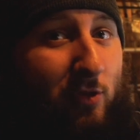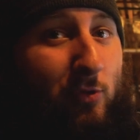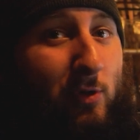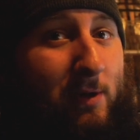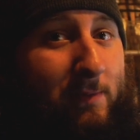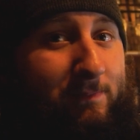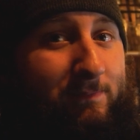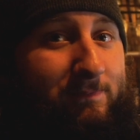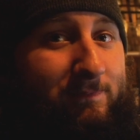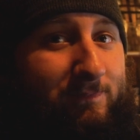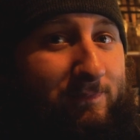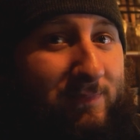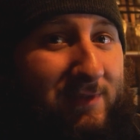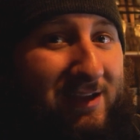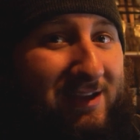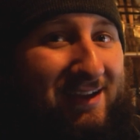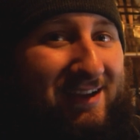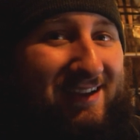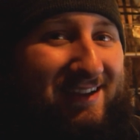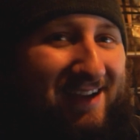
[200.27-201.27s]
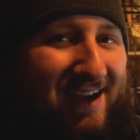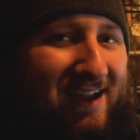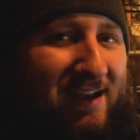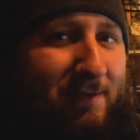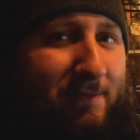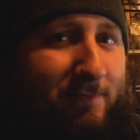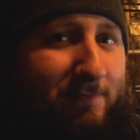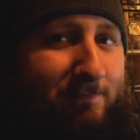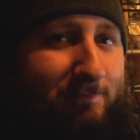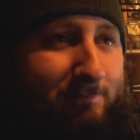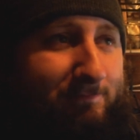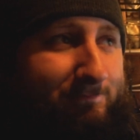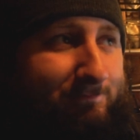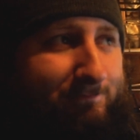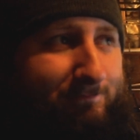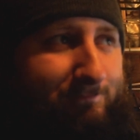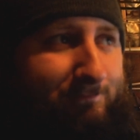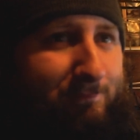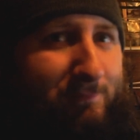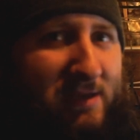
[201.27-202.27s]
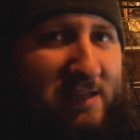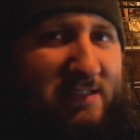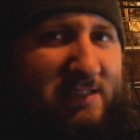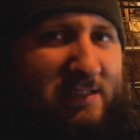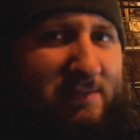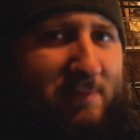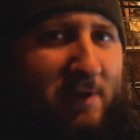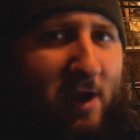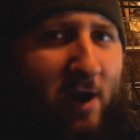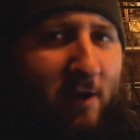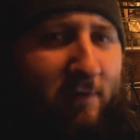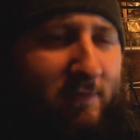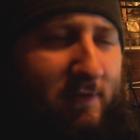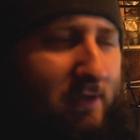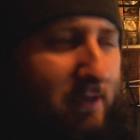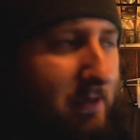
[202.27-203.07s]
one. Kind of pisses me off.